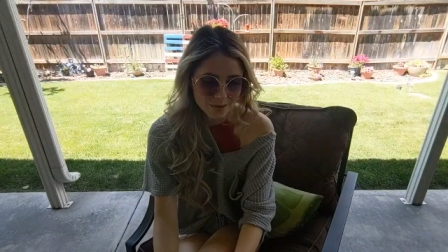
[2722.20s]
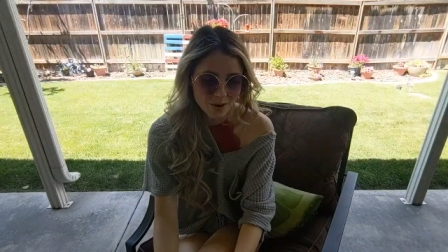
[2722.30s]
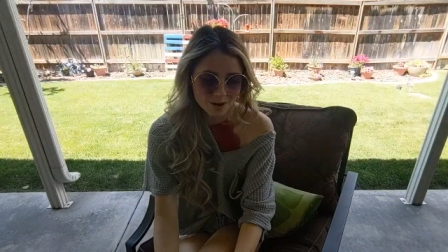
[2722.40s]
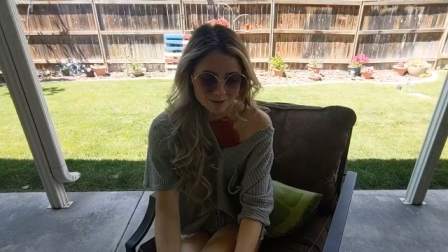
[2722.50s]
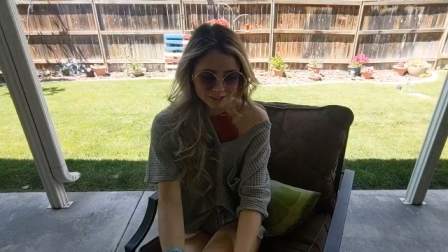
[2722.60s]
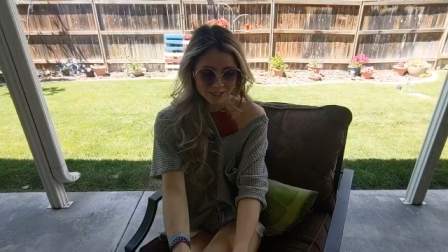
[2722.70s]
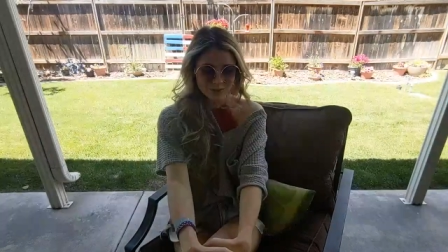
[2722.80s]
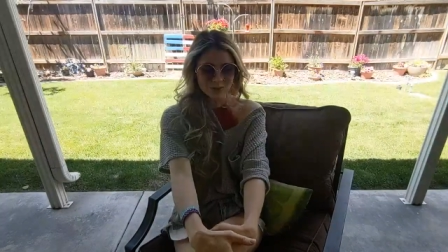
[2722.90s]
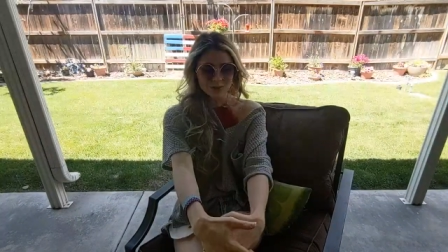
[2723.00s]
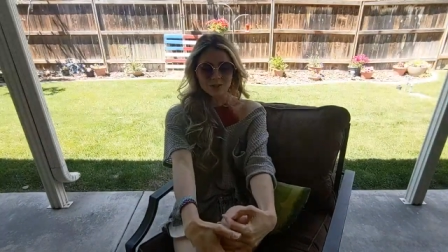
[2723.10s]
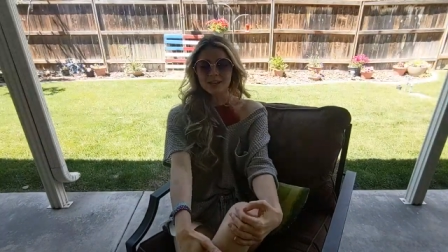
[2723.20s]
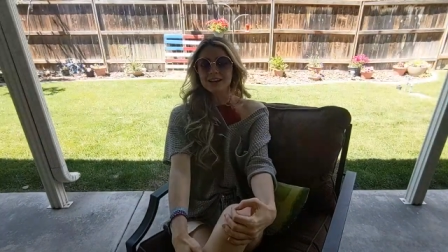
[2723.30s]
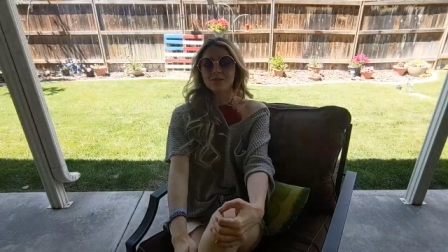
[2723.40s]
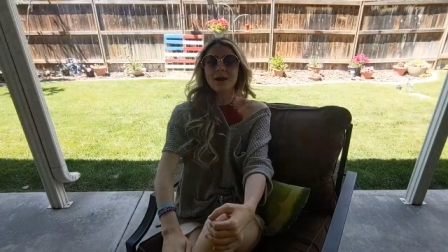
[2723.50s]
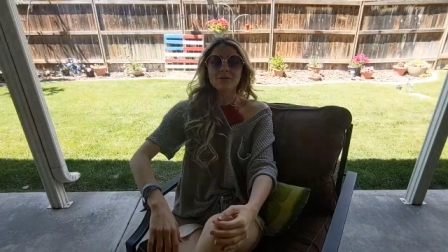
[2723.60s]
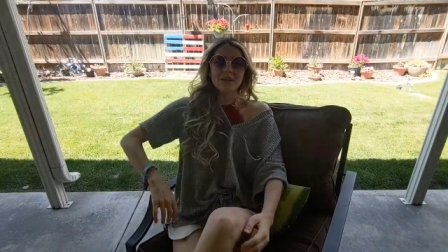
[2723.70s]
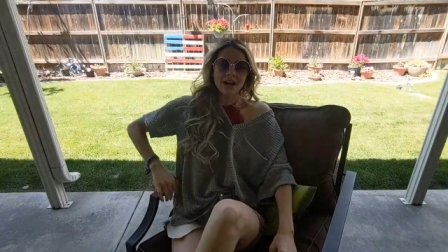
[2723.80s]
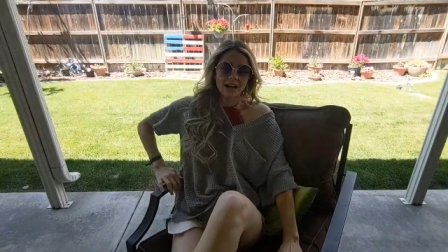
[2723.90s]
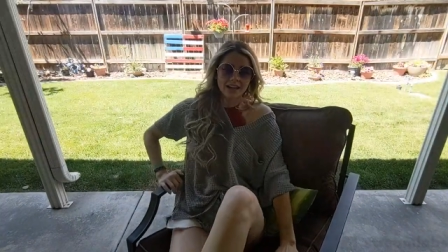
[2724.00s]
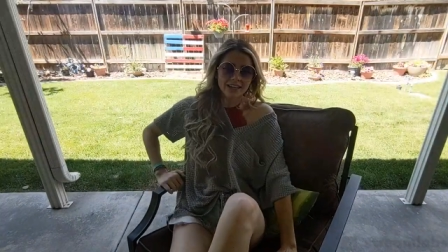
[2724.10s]
You are really old? Wow,
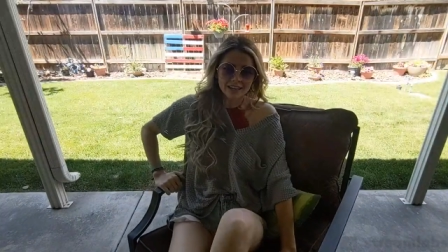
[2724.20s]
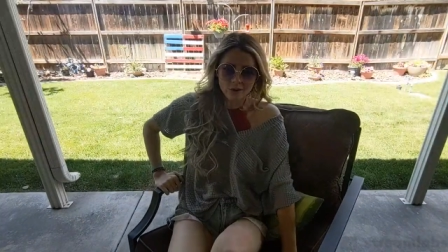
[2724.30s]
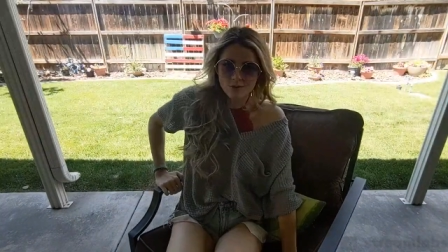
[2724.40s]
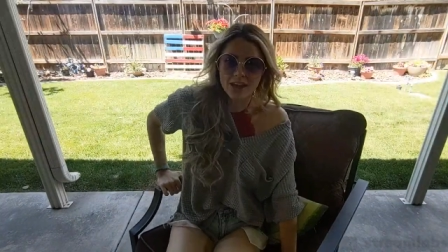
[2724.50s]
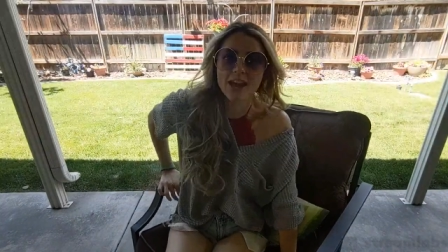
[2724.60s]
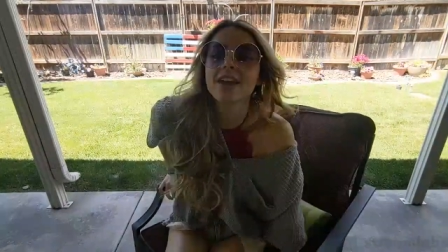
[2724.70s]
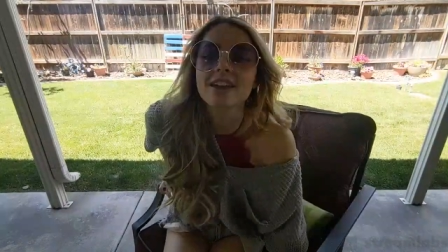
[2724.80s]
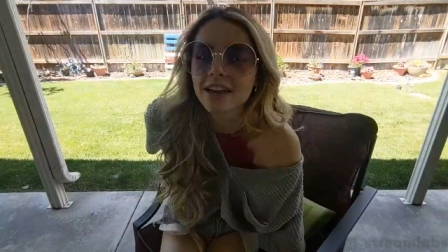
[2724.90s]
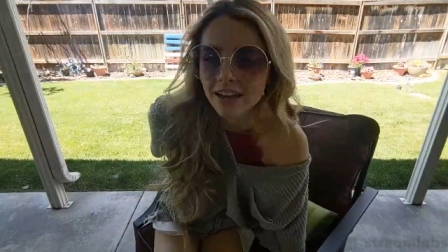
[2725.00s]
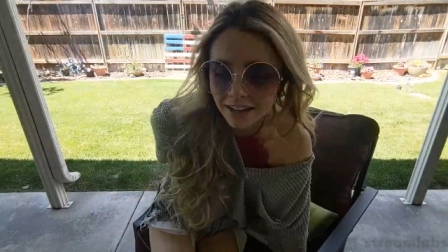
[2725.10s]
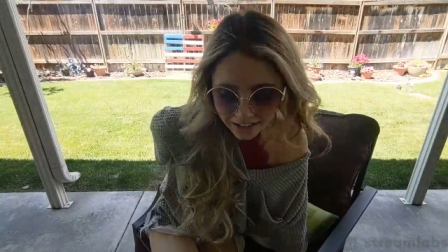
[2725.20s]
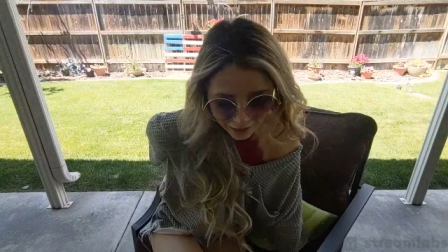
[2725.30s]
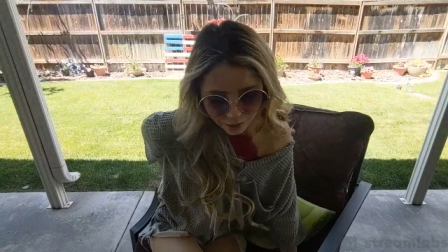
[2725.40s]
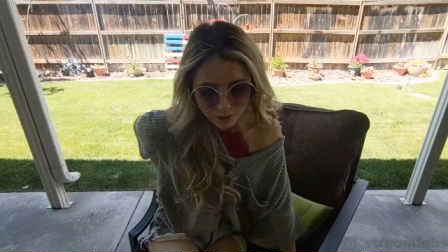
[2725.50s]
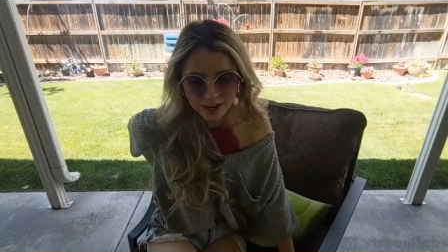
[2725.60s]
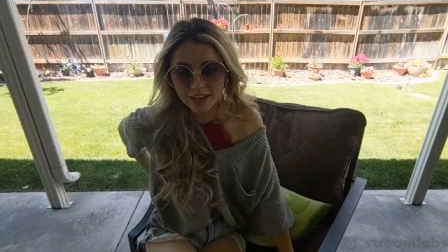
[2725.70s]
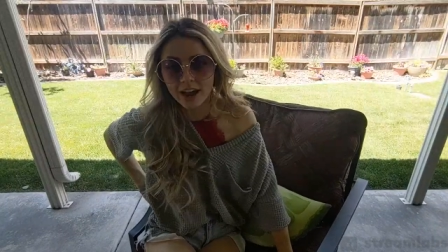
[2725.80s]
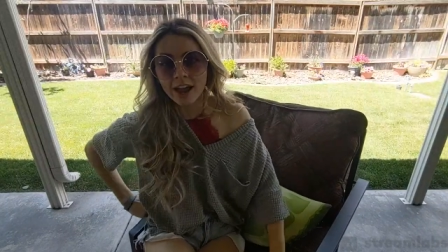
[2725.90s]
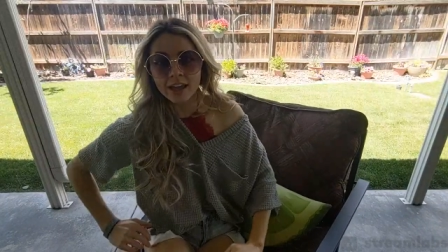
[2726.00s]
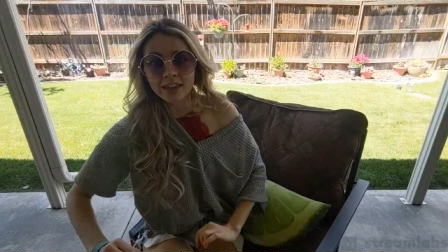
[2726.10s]
Kai. Okay. All right,
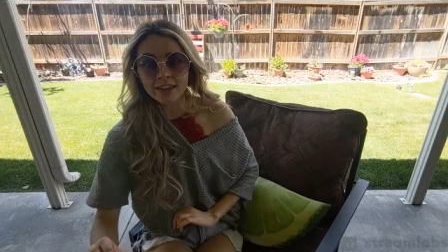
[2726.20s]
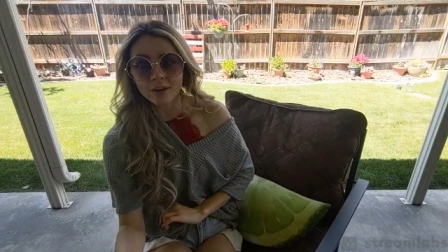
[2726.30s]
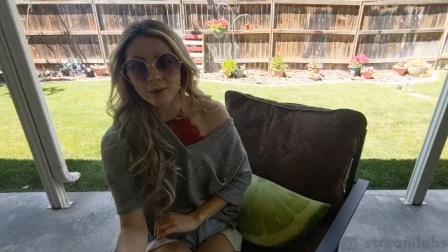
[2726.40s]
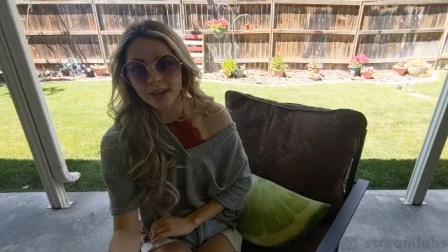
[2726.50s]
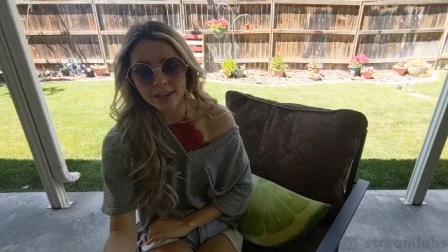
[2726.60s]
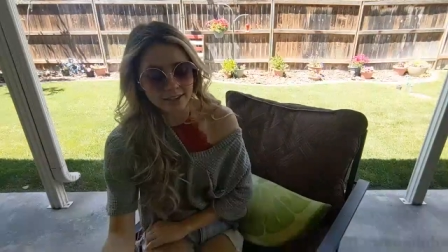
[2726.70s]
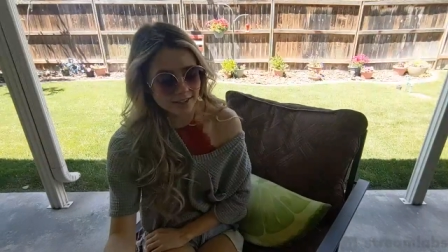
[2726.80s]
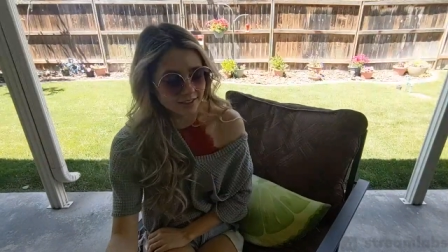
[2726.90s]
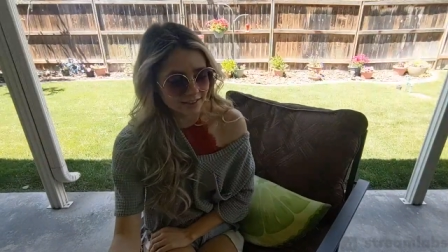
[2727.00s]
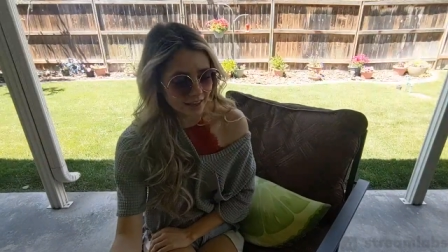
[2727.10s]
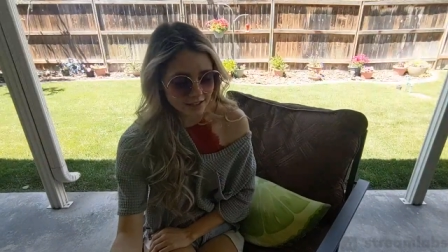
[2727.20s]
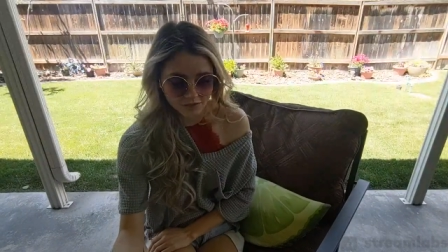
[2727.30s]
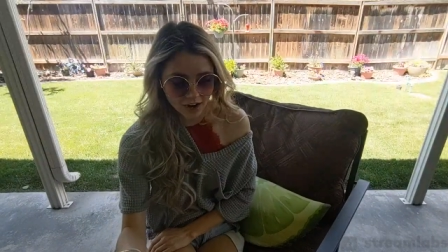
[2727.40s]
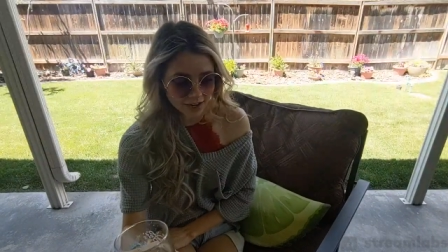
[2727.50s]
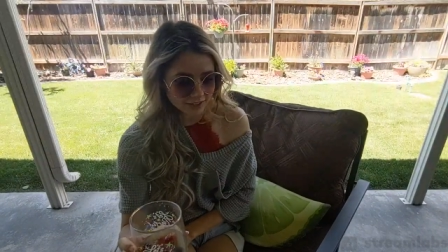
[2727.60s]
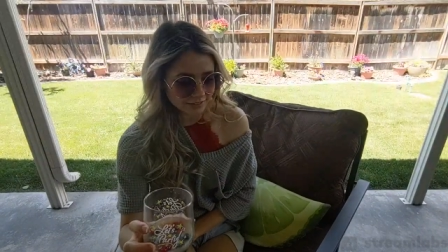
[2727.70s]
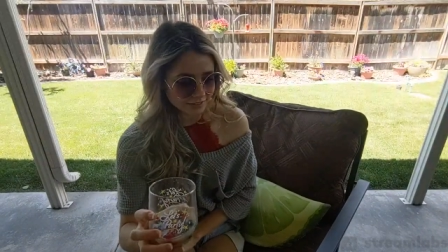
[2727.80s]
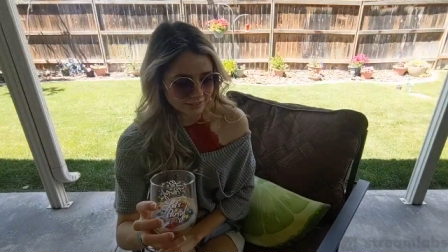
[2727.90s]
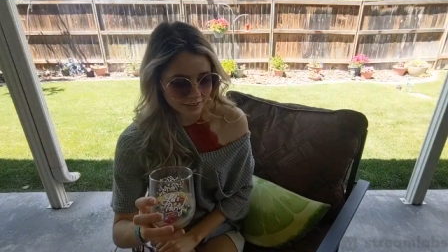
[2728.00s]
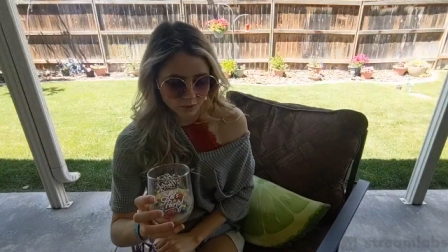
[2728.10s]
Kai. Okay. That's fine.
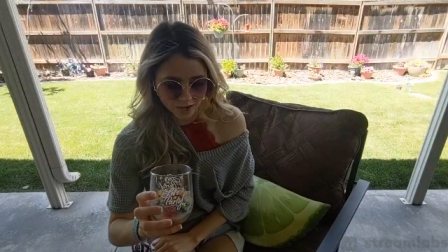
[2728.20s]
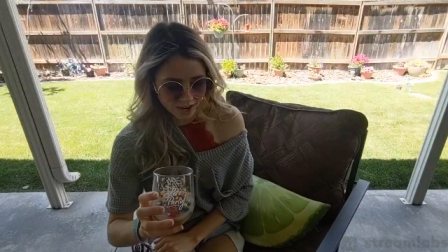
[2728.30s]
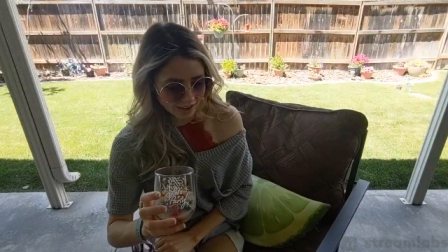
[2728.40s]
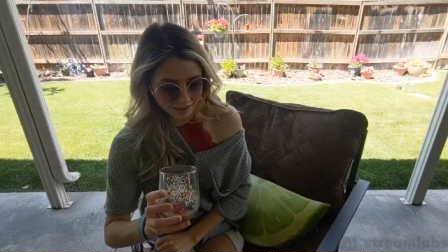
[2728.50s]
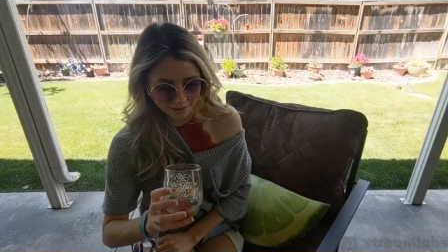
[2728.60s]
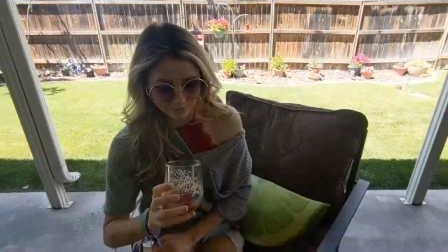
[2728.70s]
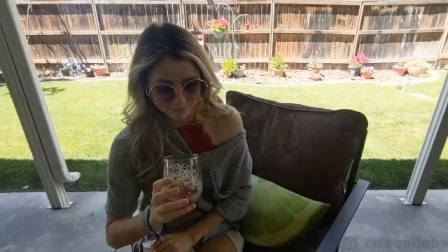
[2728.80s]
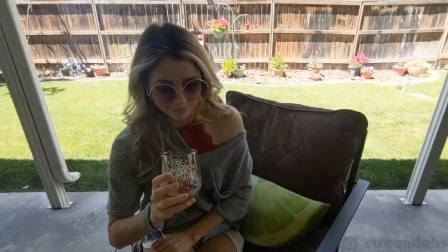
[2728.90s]
It's okay.